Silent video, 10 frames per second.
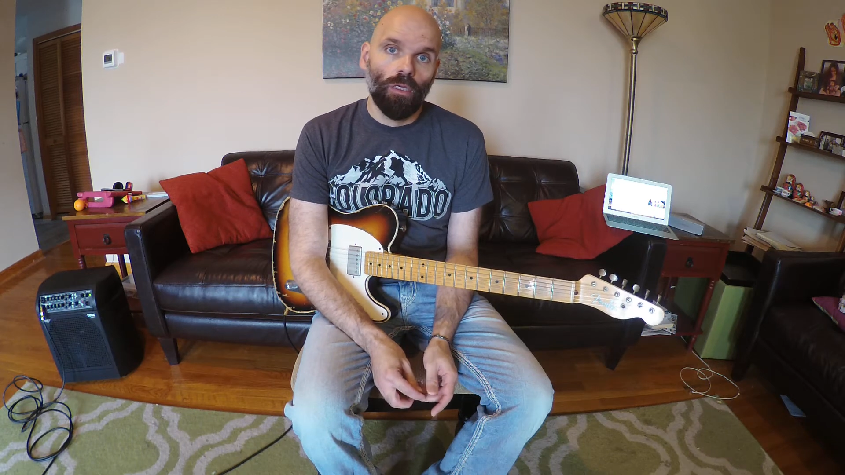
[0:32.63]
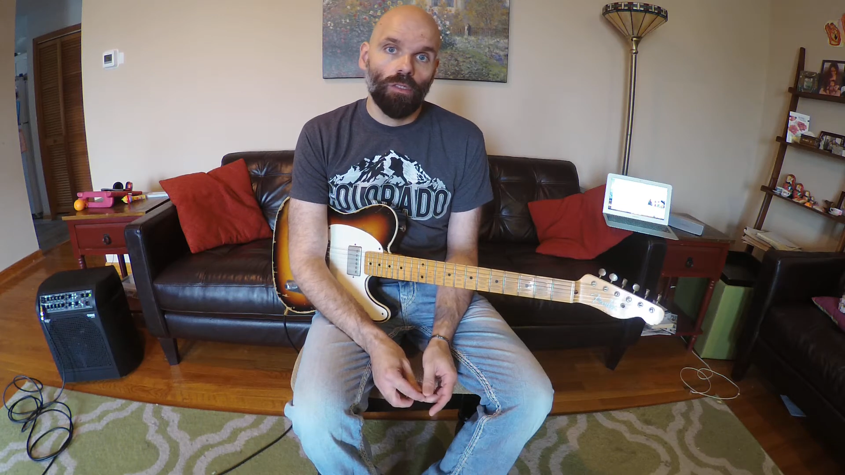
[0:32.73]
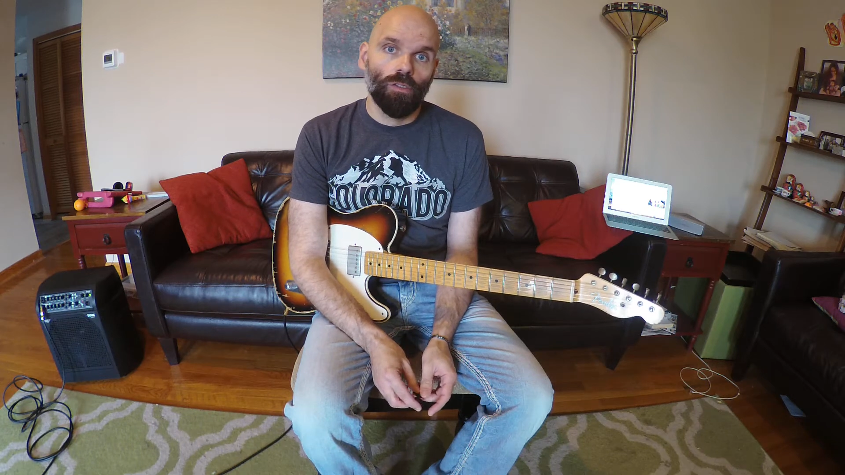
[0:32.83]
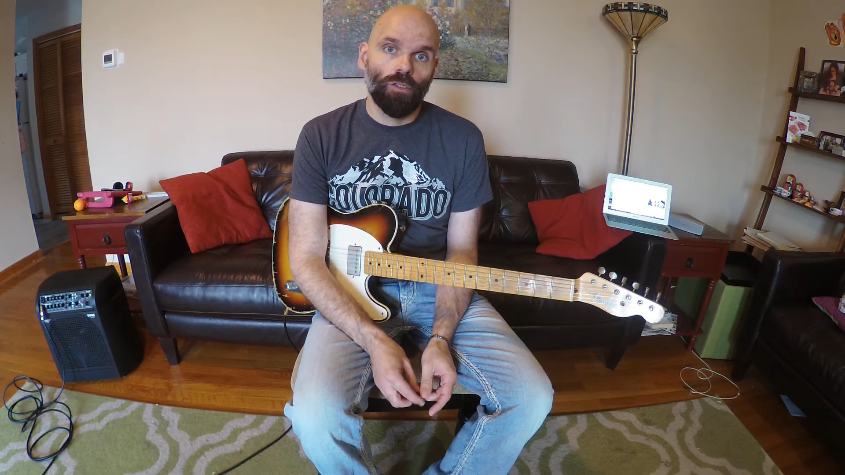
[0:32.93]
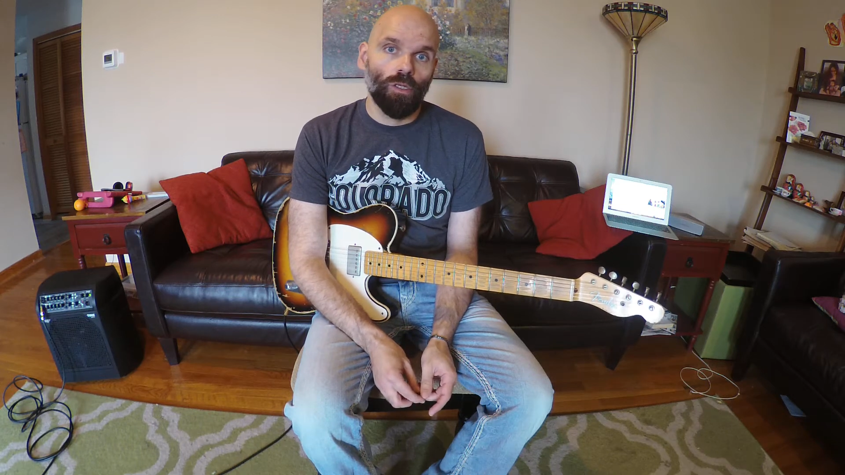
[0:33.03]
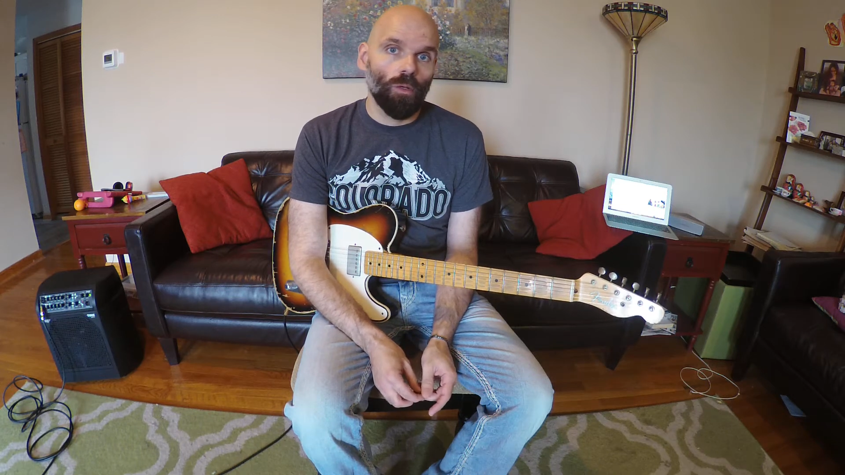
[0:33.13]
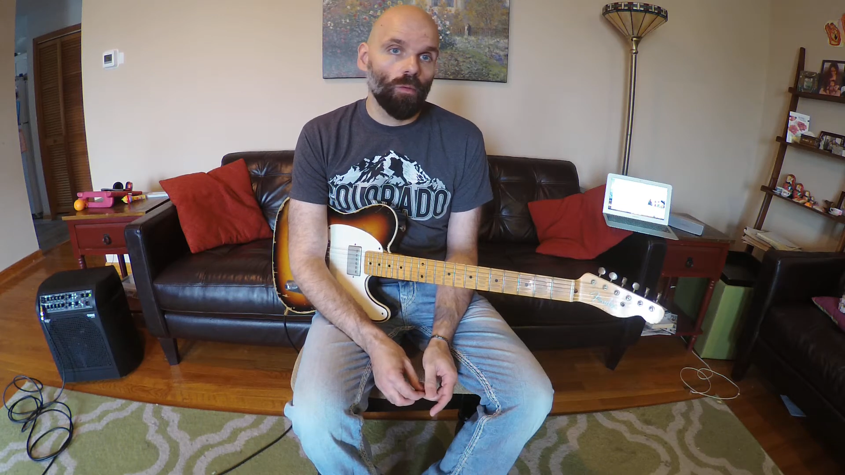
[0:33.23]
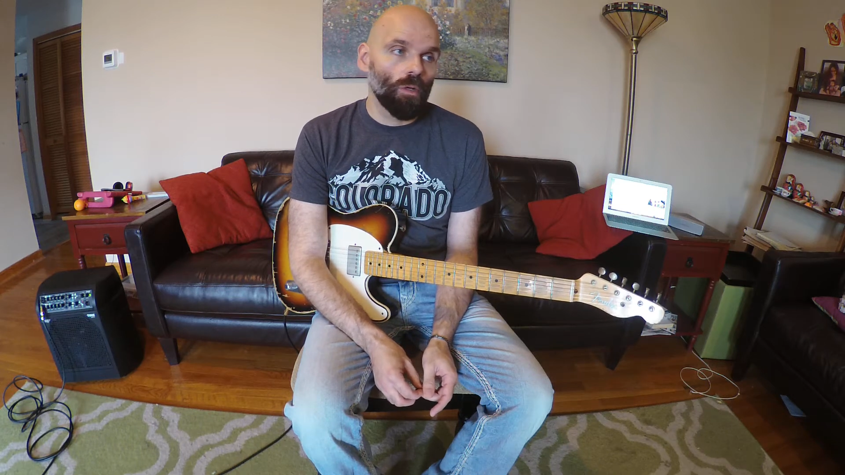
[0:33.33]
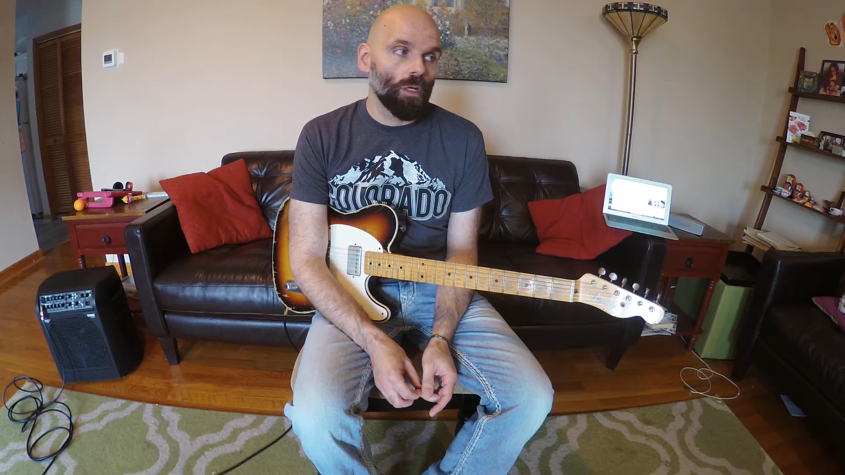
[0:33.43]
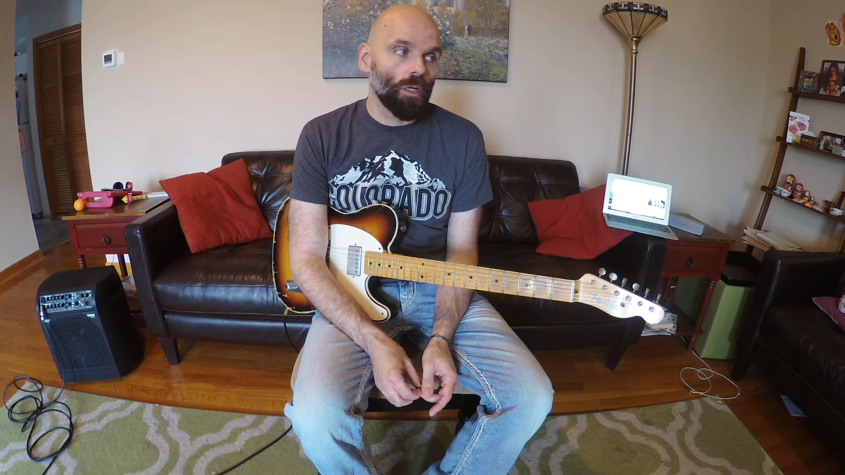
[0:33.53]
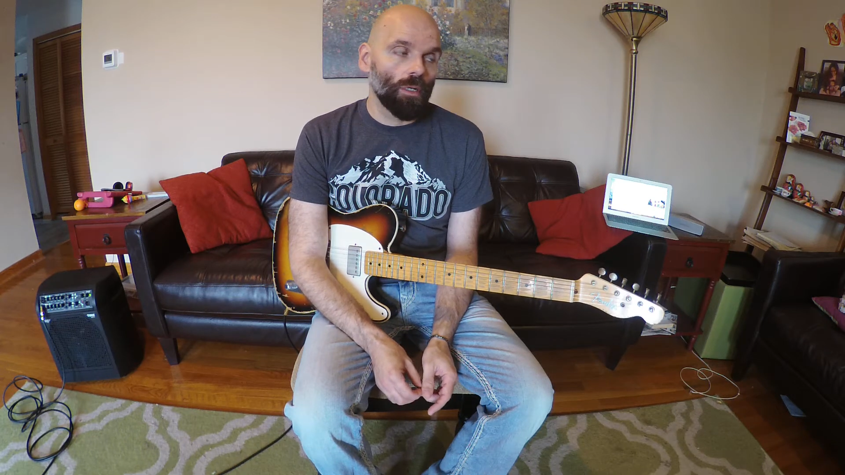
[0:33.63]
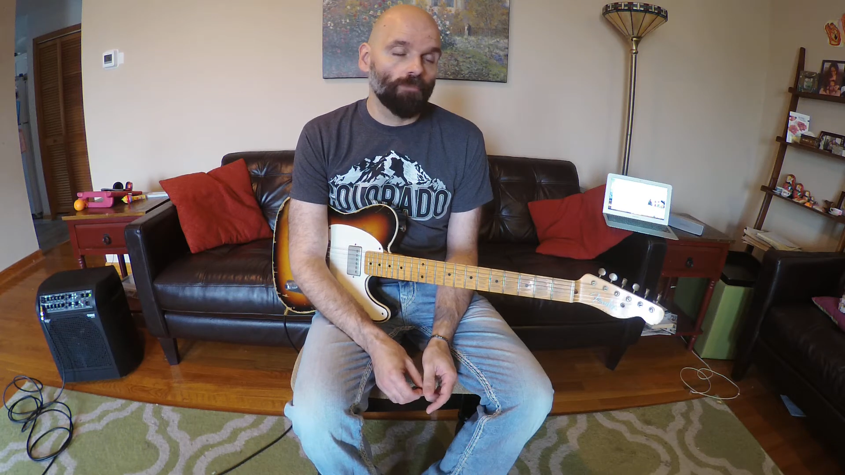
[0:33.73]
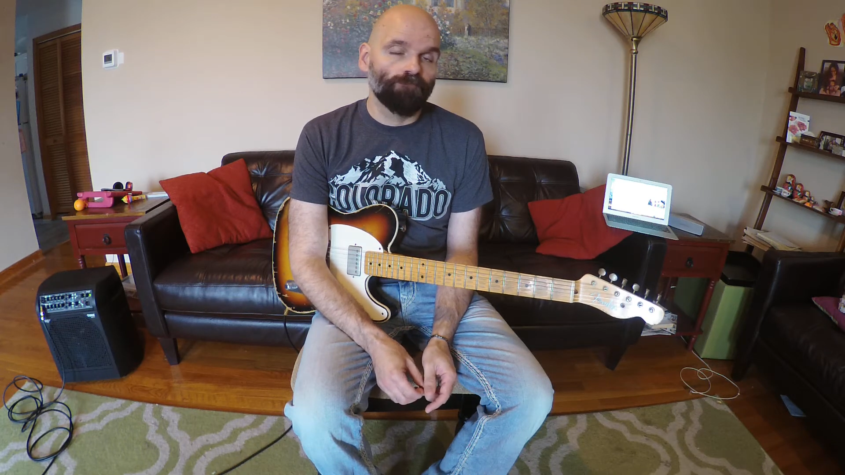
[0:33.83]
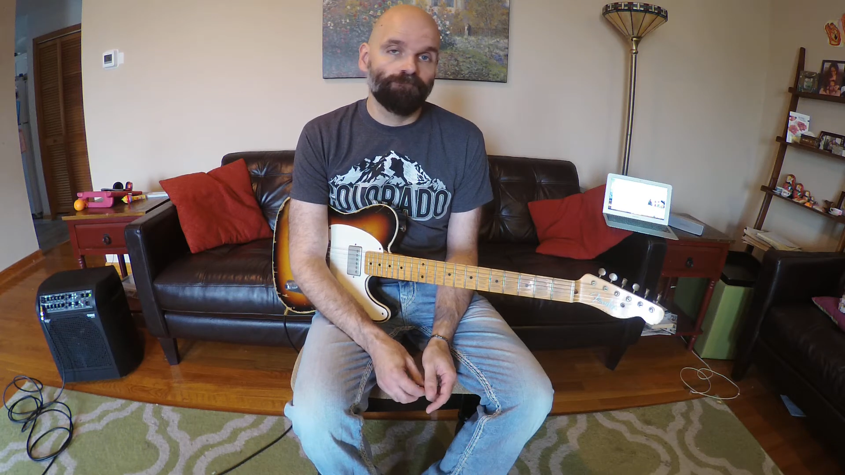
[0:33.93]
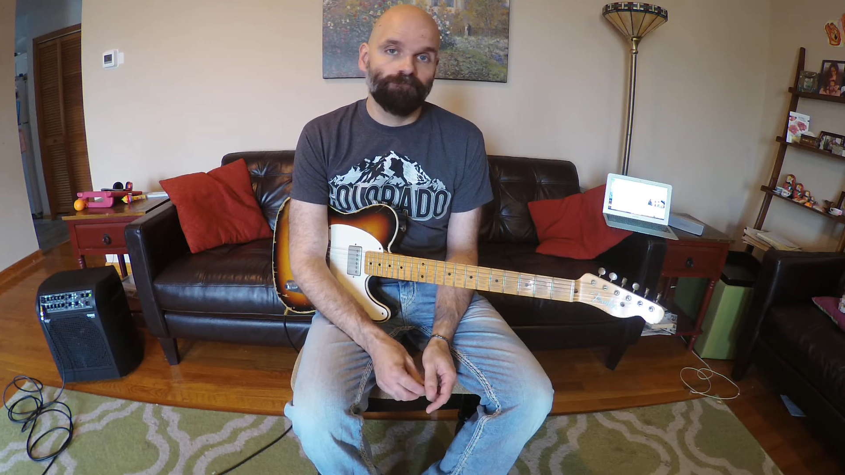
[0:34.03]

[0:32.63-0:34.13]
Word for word: So, um,